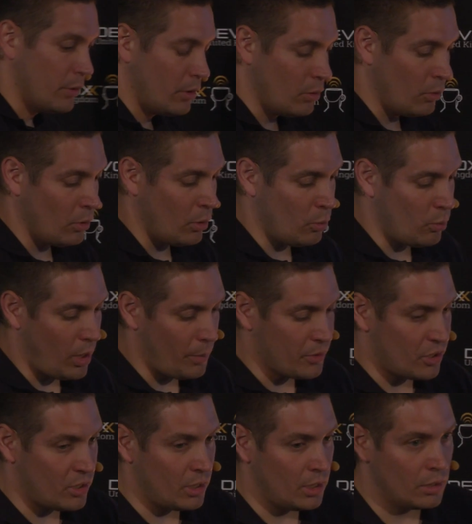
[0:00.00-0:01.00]
run on one
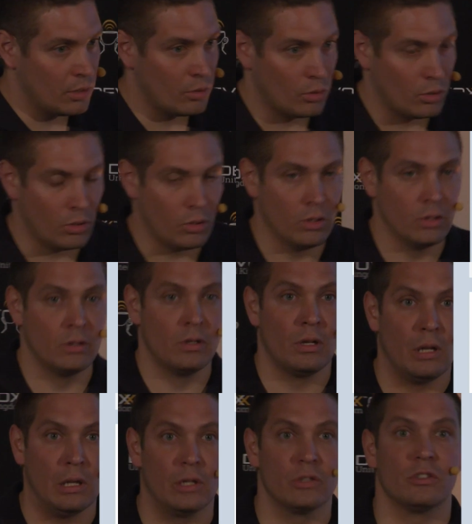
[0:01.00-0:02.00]
machine or on
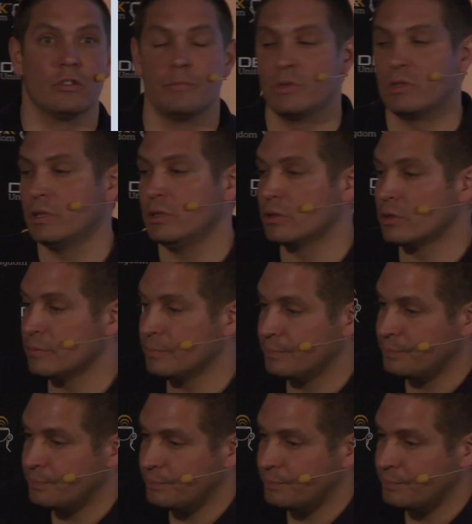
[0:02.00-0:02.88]
lots of machines.